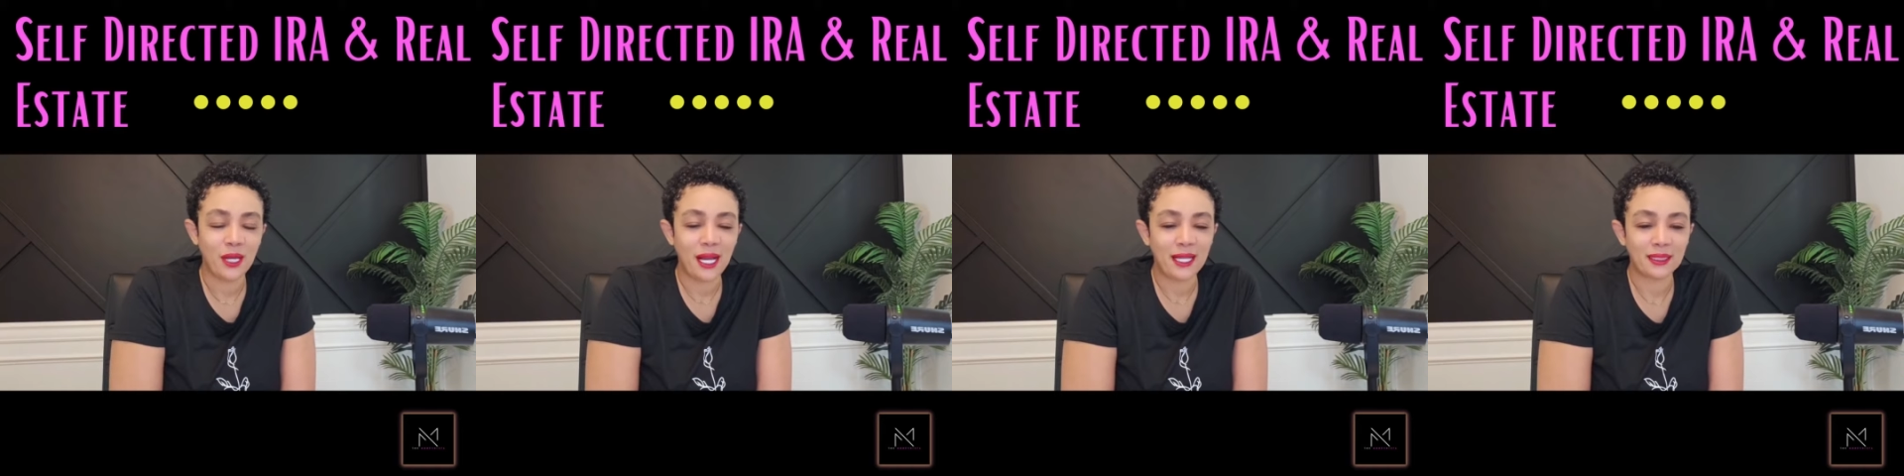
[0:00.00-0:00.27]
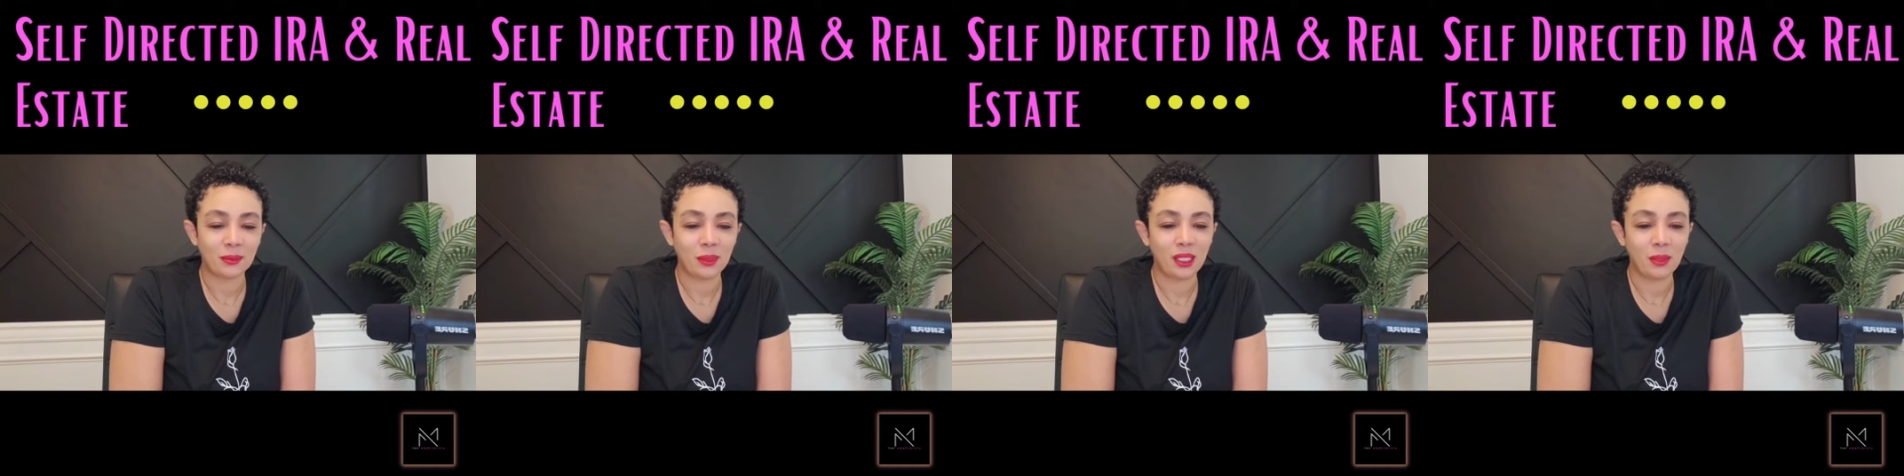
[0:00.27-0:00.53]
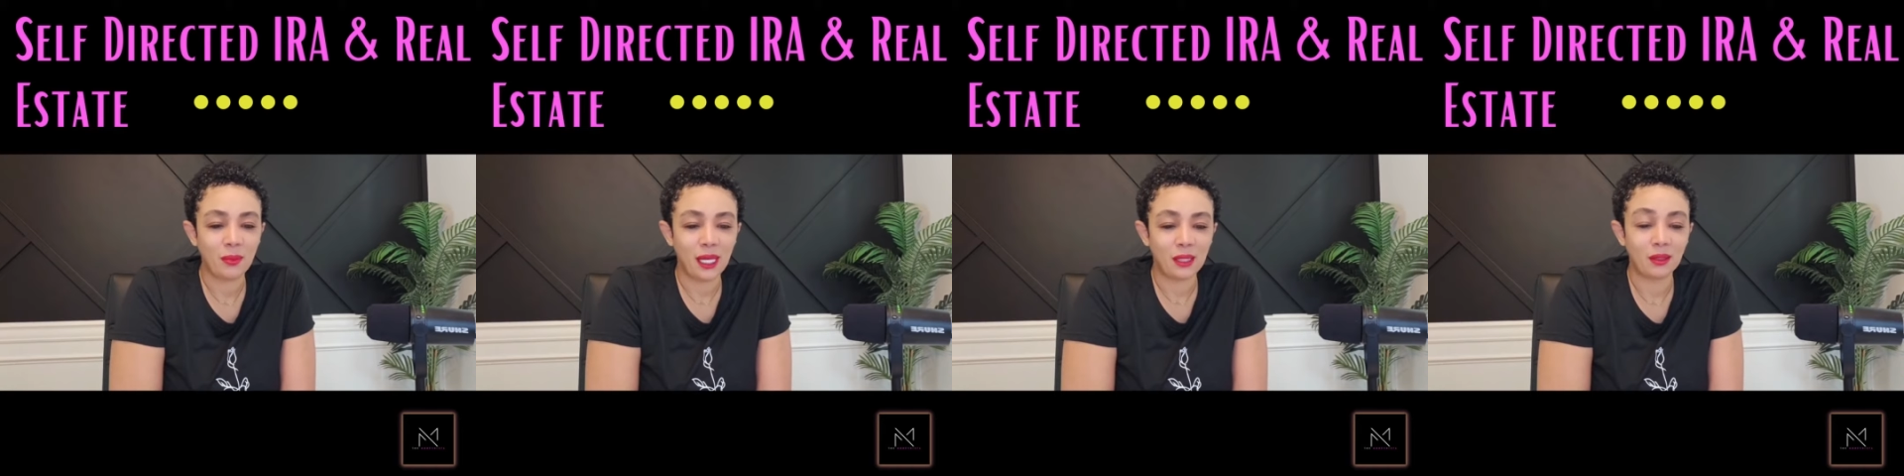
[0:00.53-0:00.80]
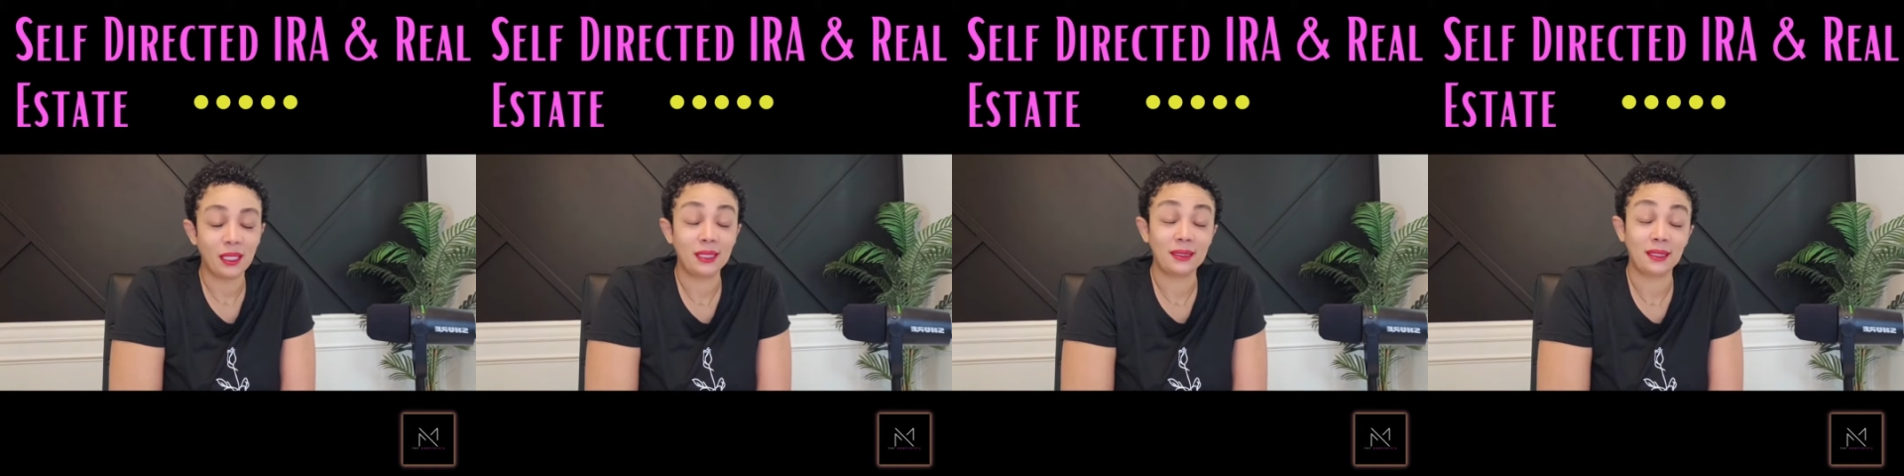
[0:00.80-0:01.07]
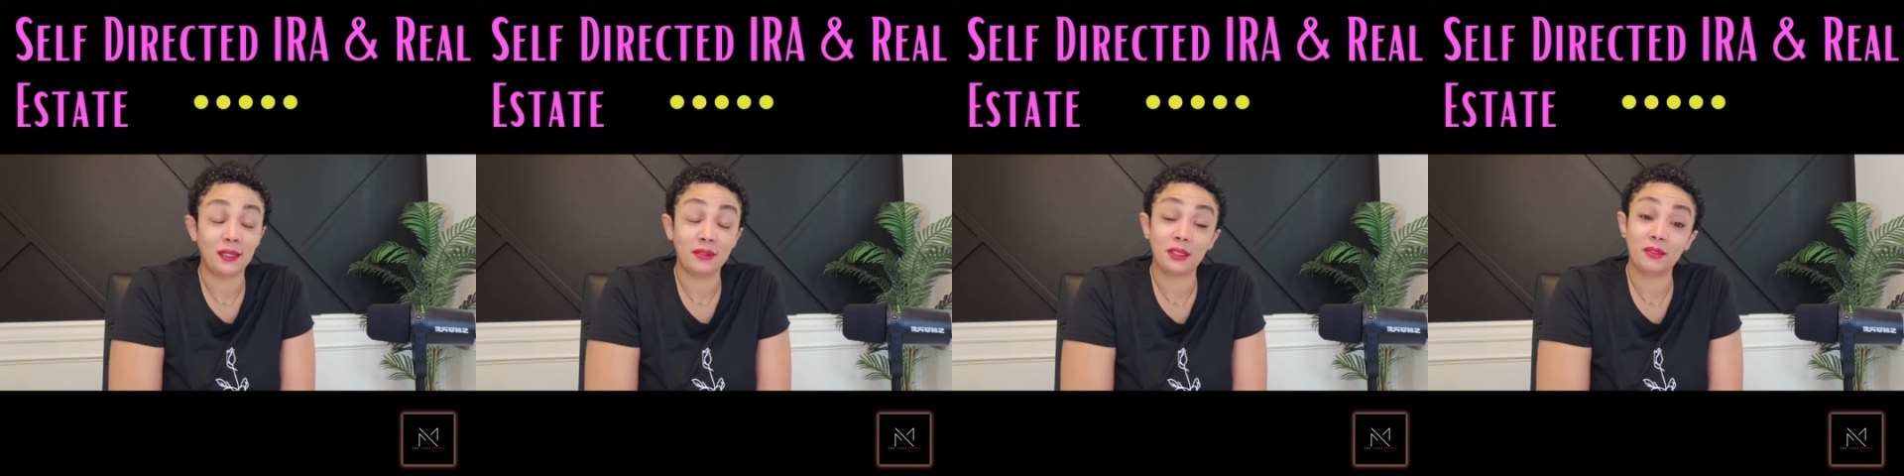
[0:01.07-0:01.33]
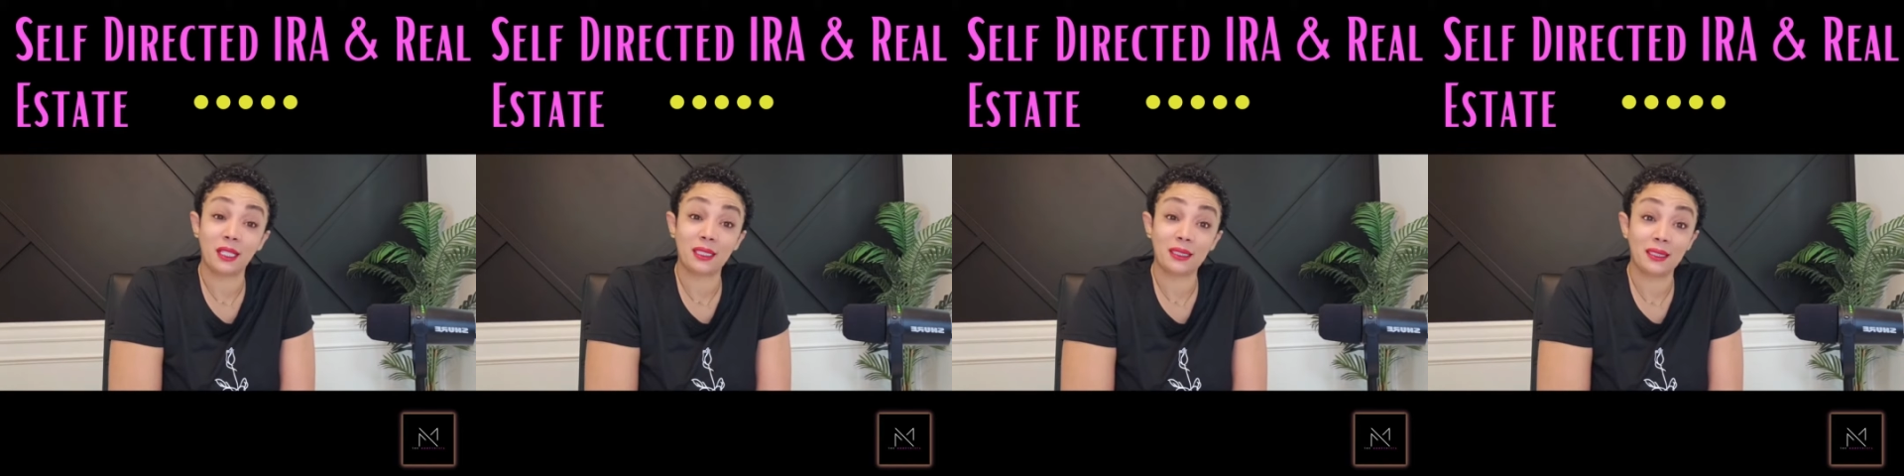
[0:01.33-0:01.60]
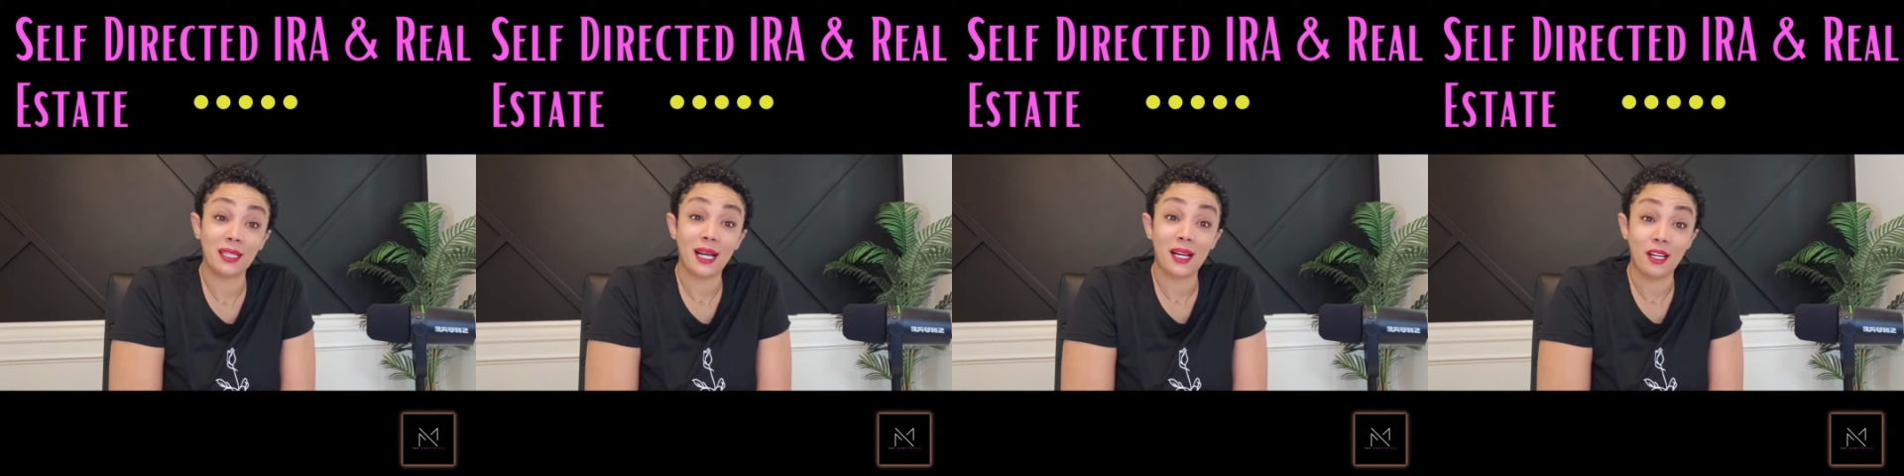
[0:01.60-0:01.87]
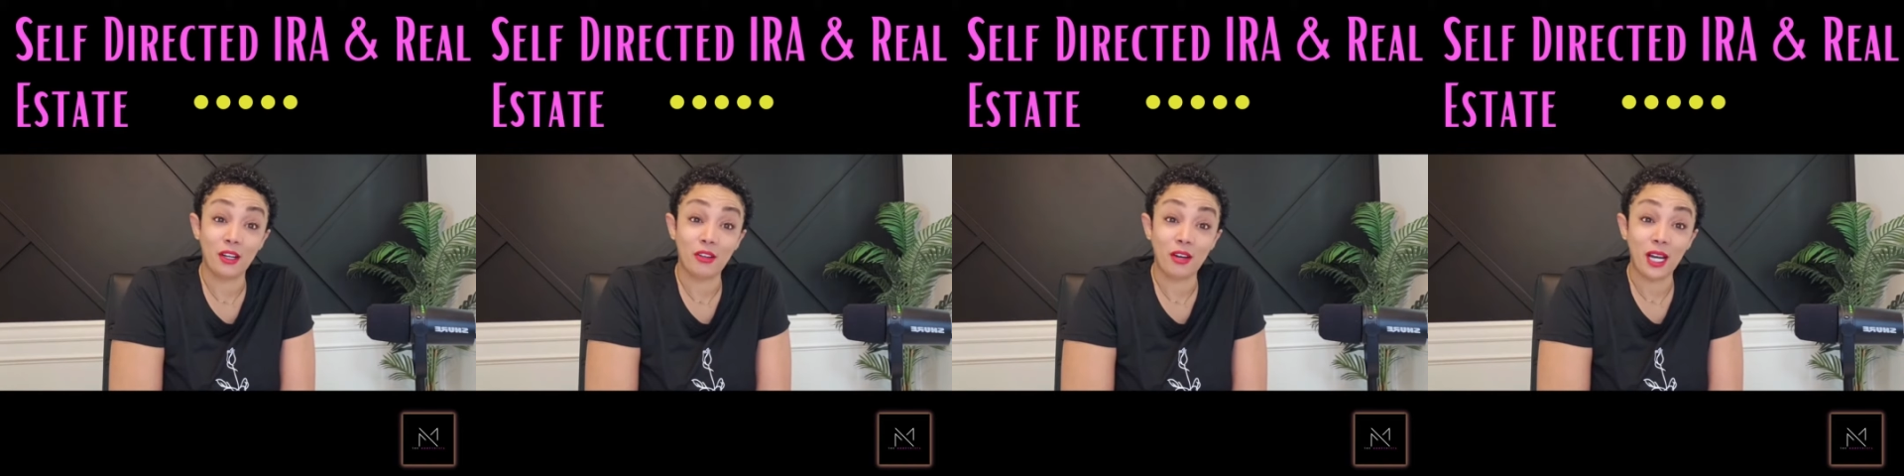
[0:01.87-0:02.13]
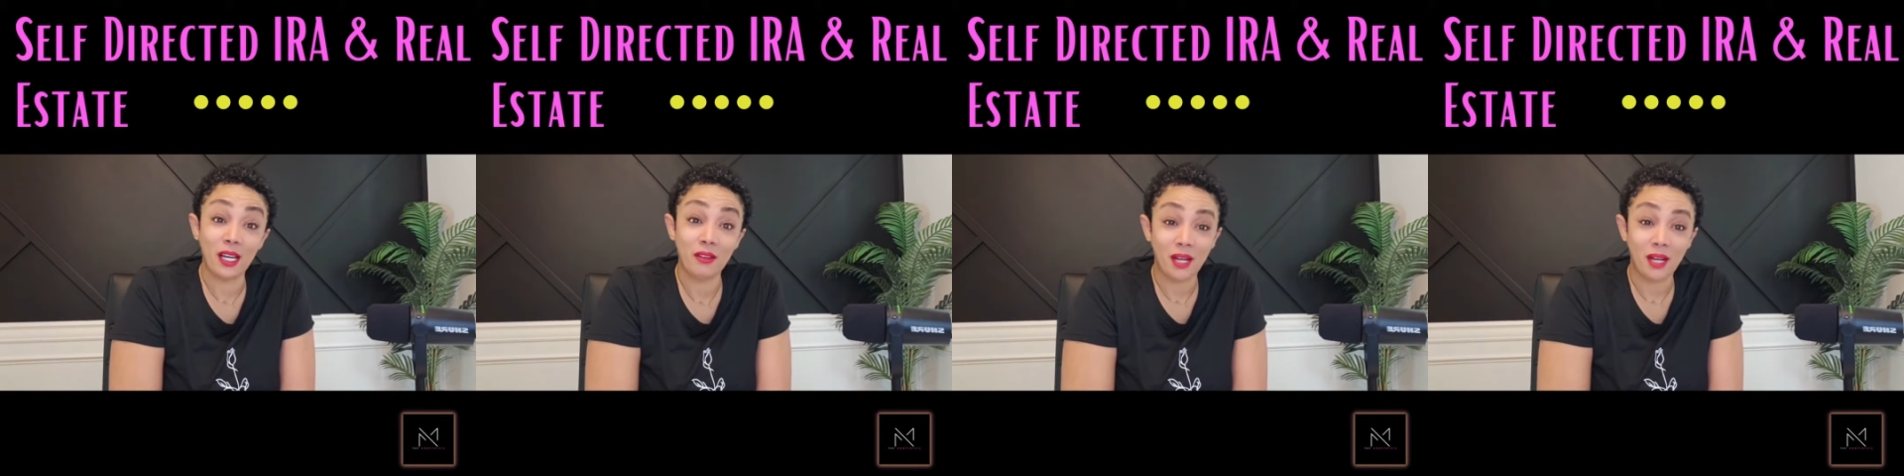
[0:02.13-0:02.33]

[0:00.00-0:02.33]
ask me about a self directed IRA,